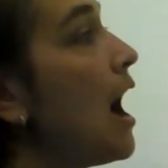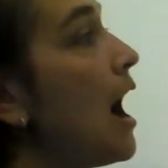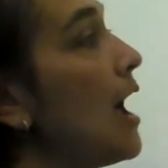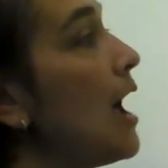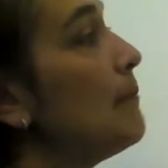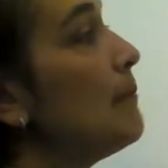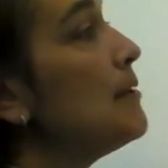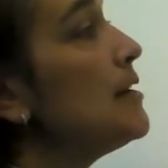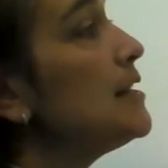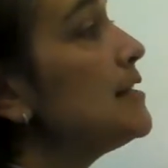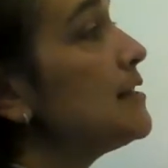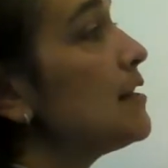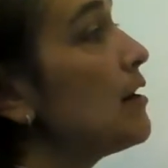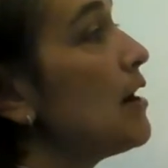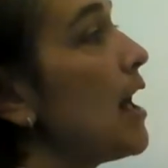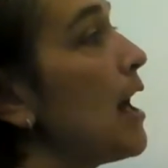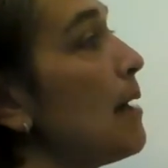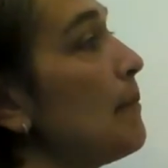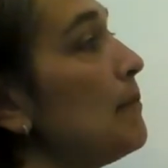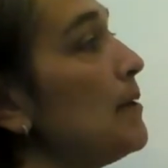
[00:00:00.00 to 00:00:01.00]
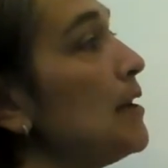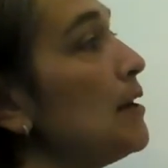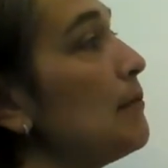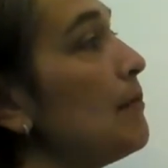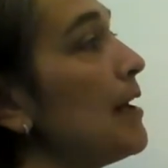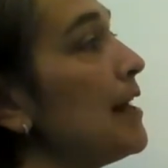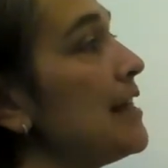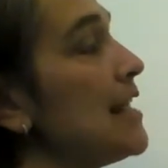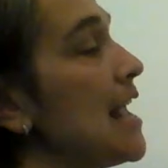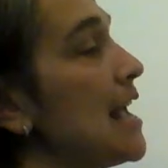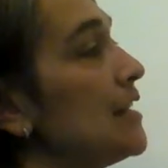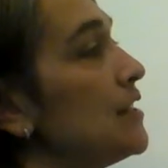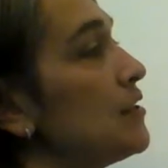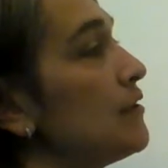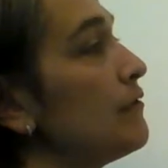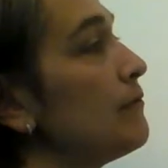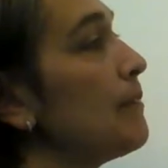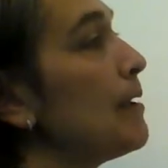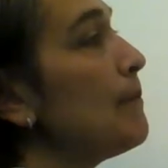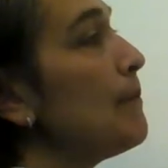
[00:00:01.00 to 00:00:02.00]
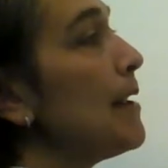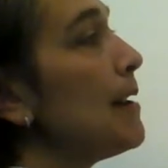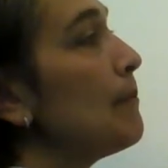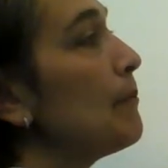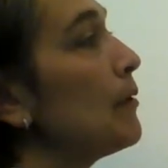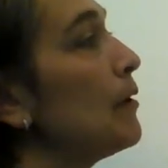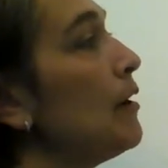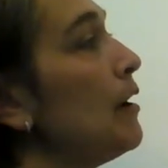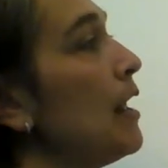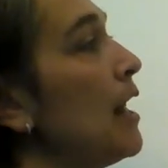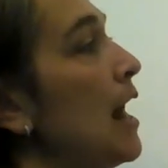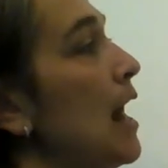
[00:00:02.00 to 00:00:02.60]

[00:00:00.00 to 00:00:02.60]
I'm going to start up here by the edge of my paper